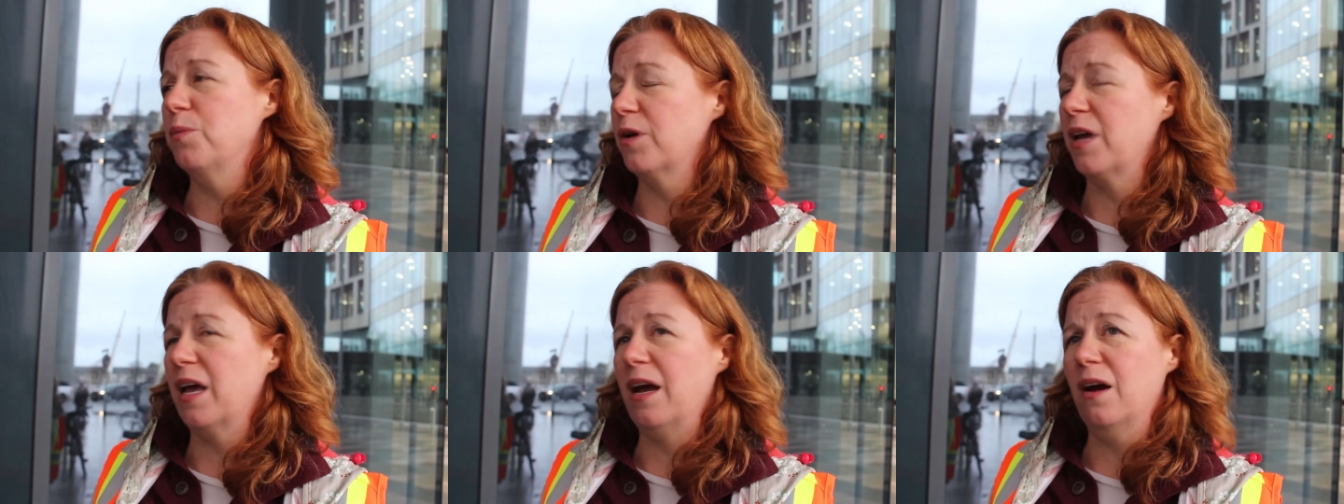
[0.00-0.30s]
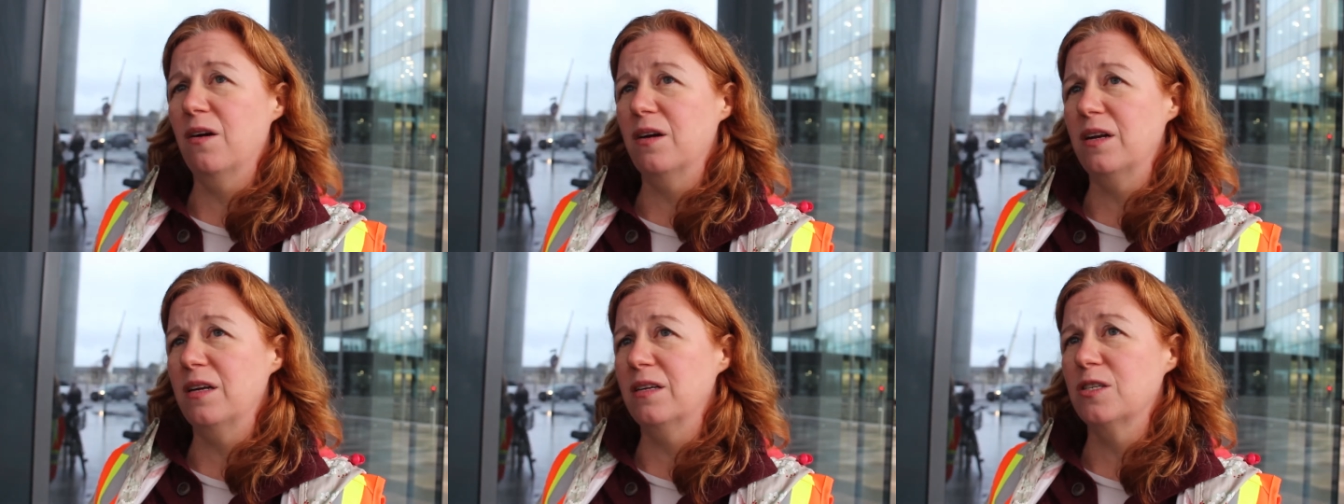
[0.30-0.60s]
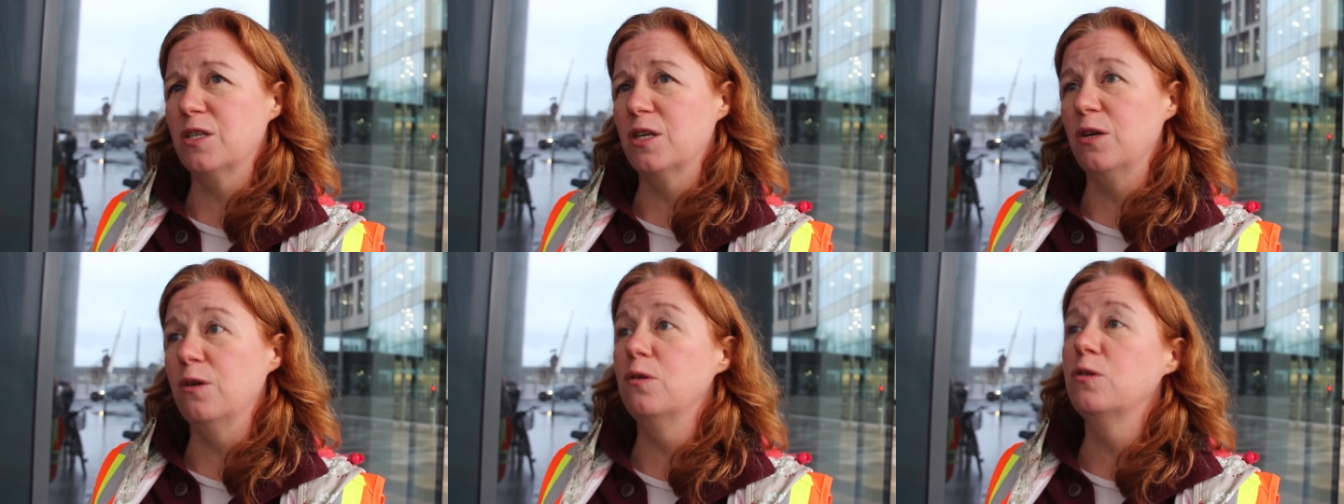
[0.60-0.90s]
Precarity
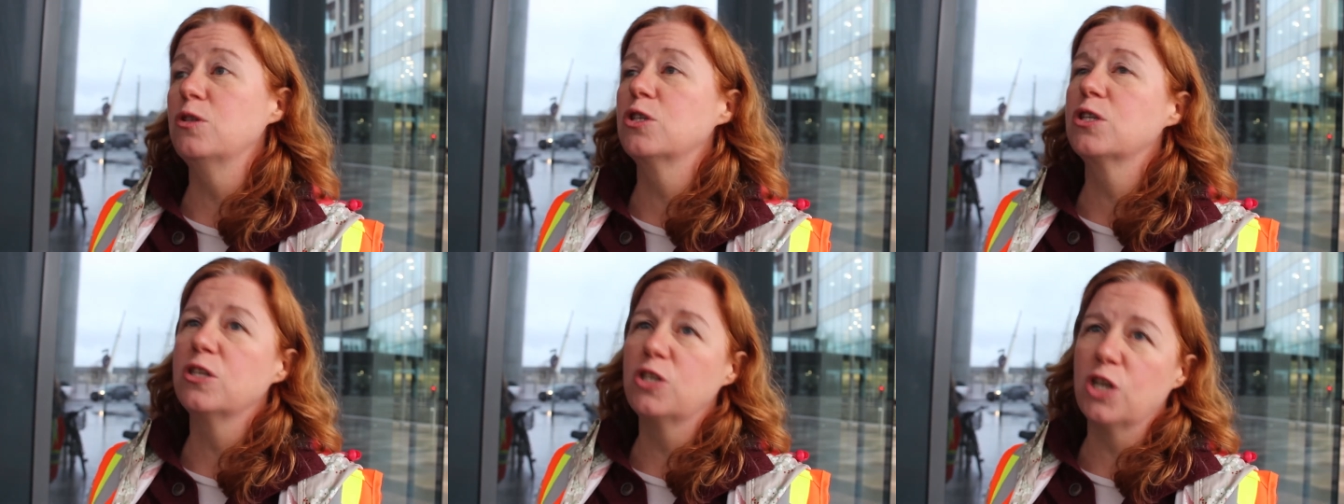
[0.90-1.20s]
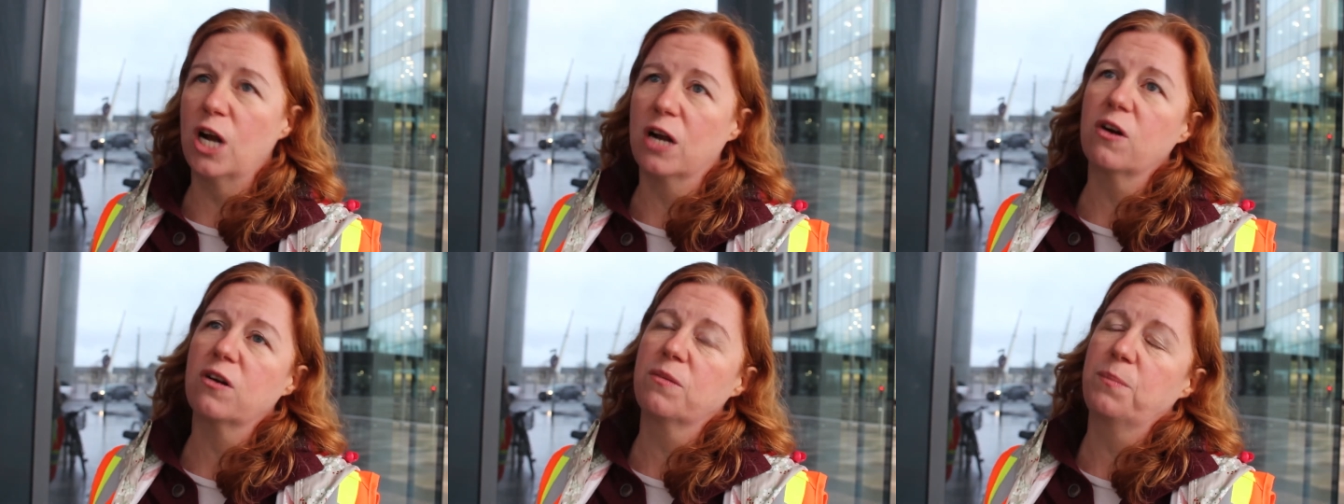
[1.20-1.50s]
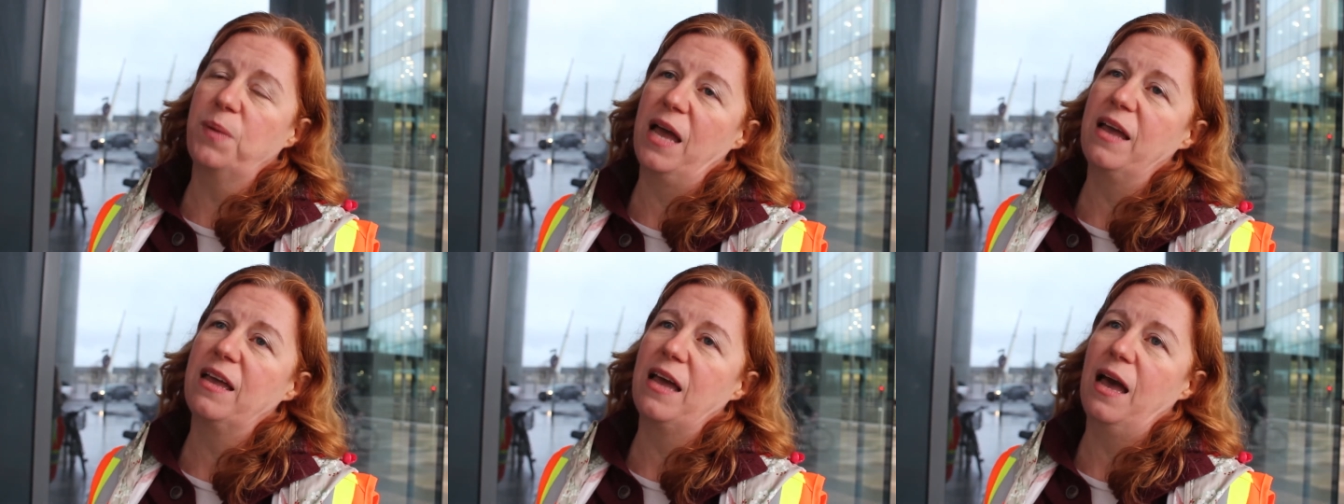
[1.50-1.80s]
is huge, the gender
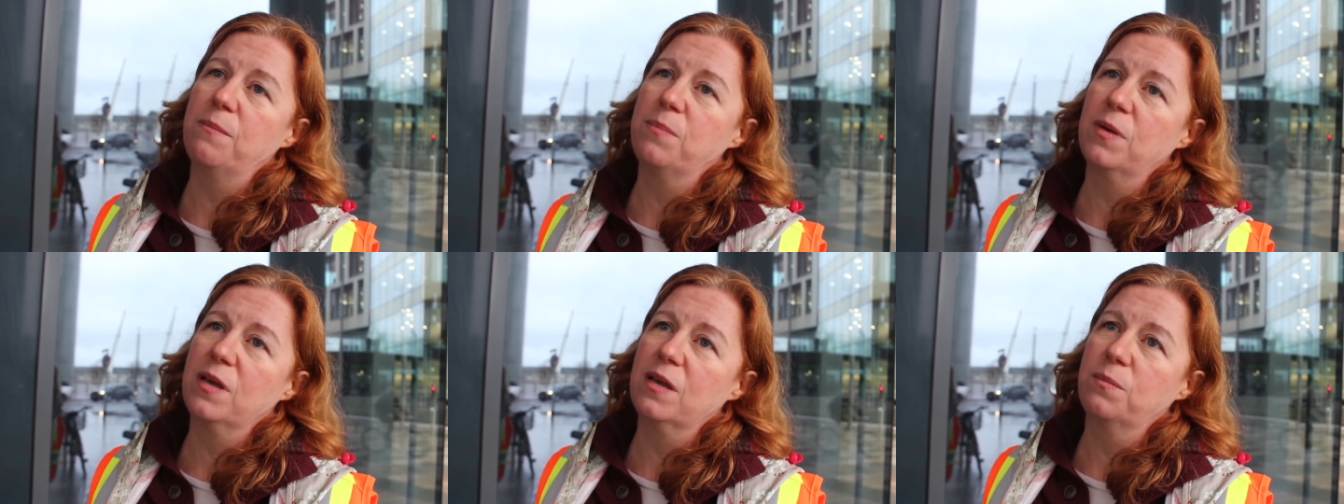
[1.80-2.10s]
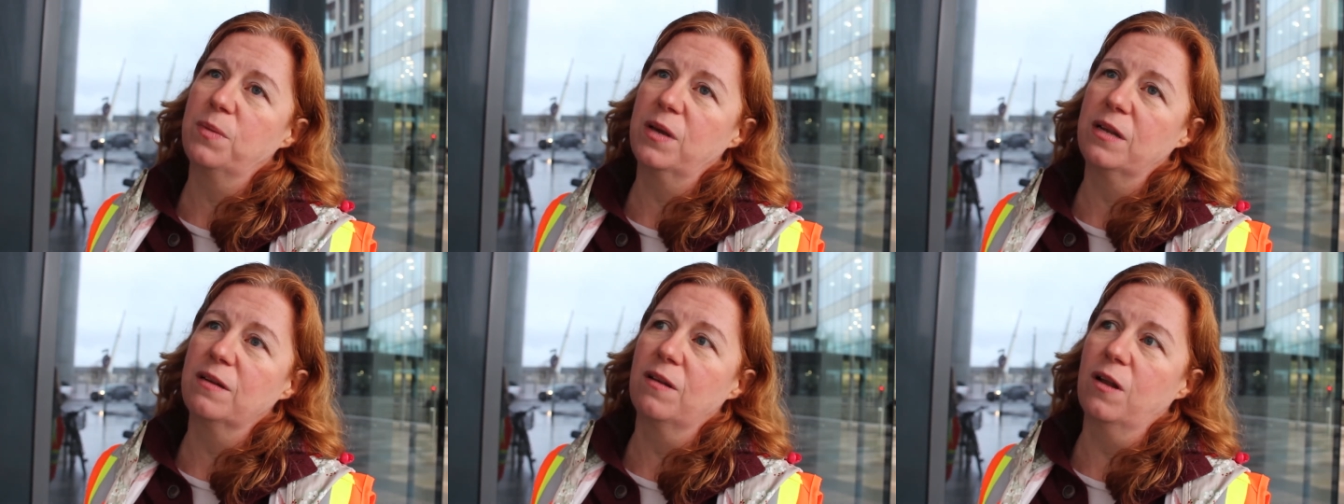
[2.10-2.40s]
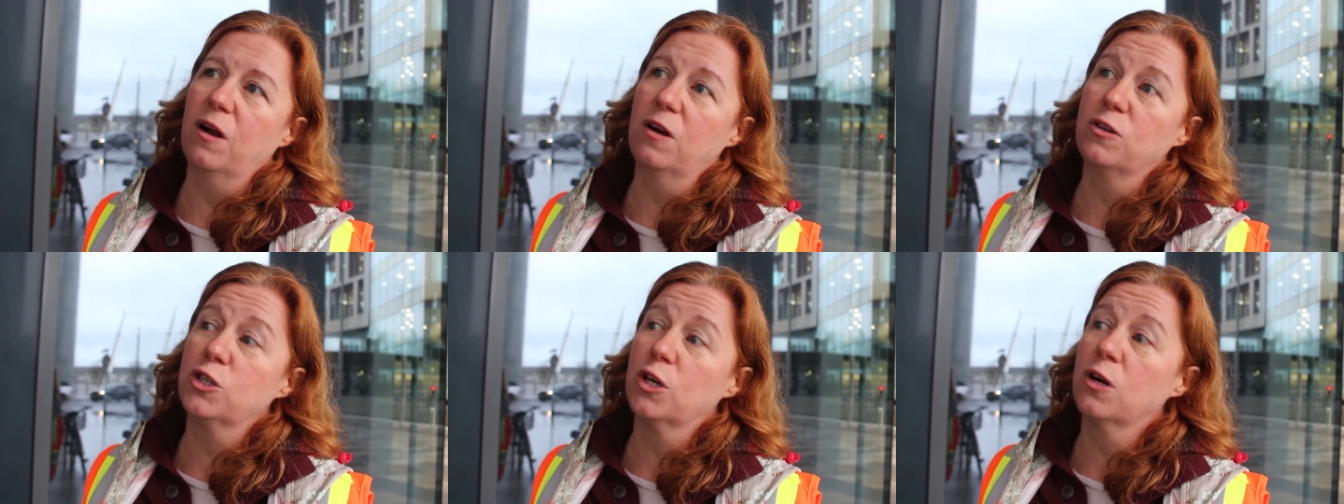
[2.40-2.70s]
pay gap being a bit
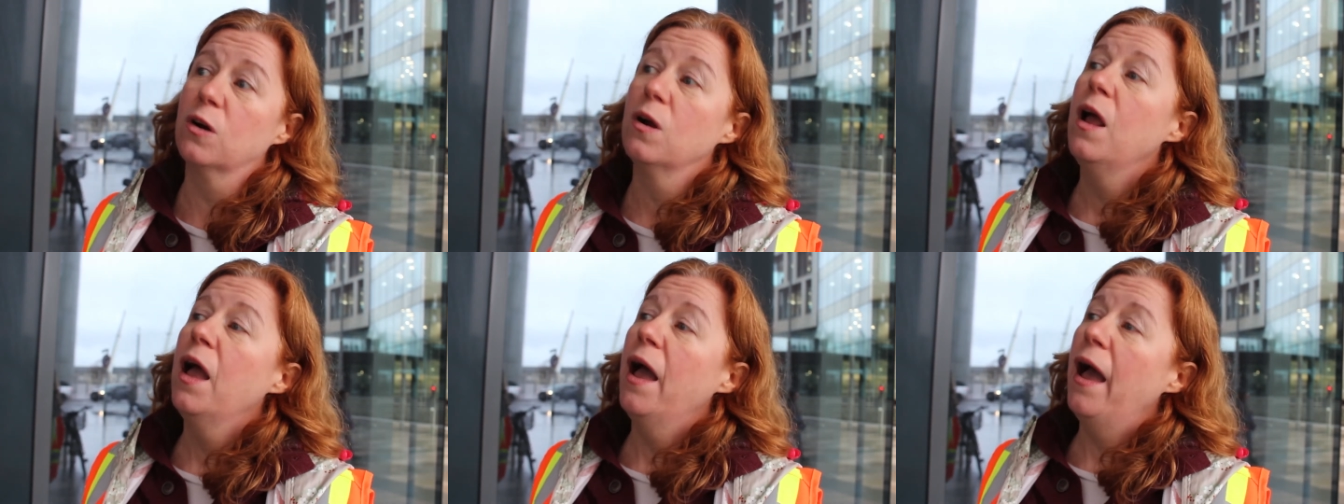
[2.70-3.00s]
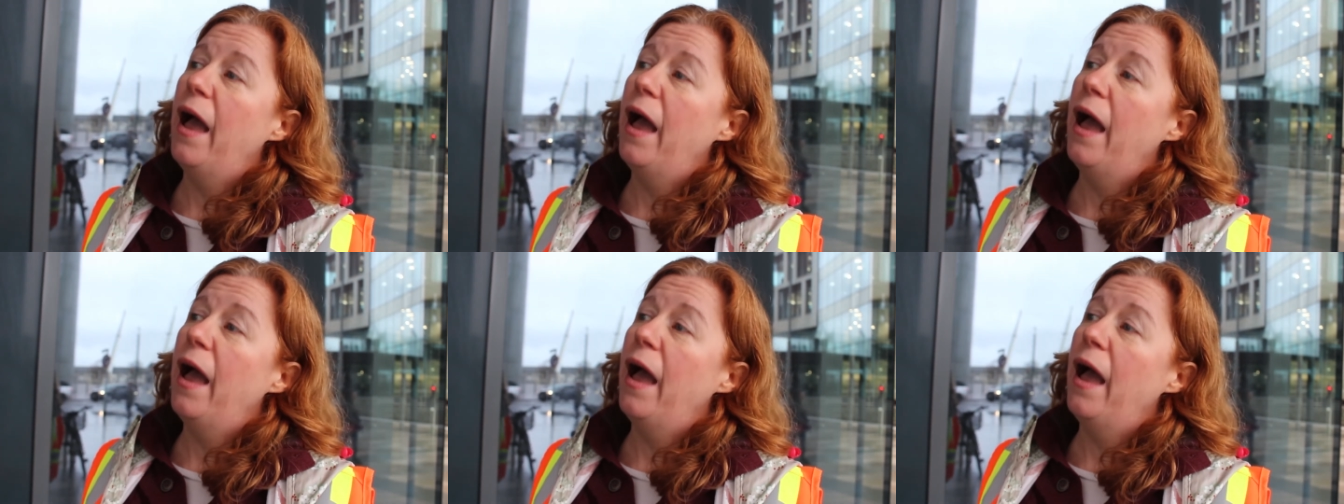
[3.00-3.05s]
larger,